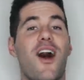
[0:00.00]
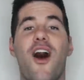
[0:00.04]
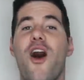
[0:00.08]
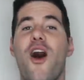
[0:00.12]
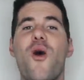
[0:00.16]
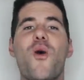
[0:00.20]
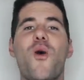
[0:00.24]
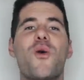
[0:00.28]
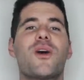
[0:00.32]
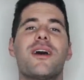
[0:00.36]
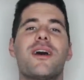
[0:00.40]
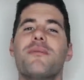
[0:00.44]

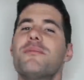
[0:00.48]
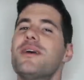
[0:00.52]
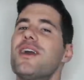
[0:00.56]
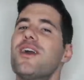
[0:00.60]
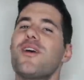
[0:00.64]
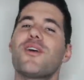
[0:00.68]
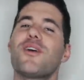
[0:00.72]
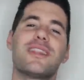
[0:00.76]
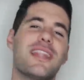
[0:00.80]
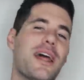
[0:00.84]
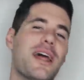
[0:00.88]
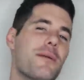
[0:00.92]
oh, come
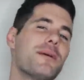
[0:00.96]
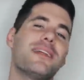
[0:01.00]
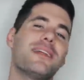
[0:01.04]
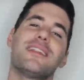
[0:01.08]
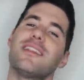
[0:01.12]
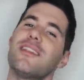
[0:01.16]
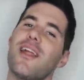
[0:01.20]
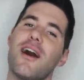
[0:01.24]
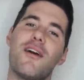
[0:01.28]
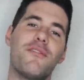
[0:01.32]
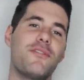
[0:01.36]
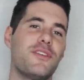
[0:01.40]
here and let me
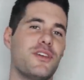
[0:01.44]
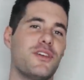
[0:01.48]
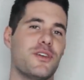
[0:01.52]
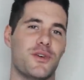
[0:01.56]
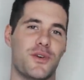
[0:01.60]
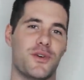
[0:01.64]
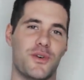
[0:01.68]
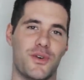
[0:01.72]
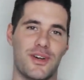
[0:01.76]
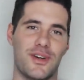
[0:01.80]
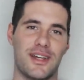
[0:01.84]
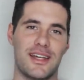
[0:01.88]
love
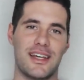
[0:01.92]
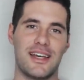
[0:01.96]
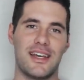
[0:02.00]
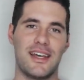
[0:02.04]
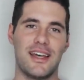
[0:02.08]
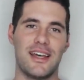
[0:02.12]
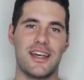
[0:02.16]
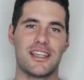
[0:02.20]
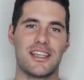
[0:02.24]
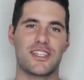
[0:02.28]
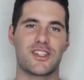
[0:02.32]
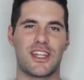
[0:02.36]
you
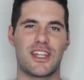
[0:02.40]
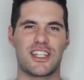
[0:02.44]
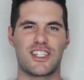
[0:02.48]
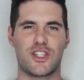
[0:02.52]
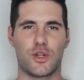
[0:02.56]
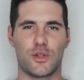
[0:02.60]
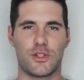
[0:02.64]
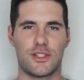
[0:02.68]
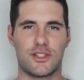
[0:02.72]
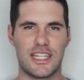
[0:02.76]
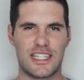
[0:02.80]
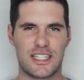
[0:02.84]
so that
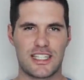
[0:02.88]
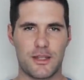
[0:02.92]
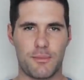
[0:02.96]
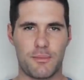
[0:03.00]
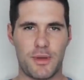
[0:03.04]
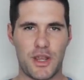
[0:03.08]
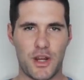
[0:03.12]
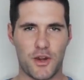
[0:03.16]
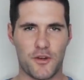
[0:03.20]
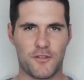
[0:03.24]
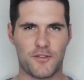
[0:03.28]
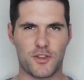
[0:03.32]
you'll
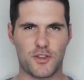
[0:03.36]
disappear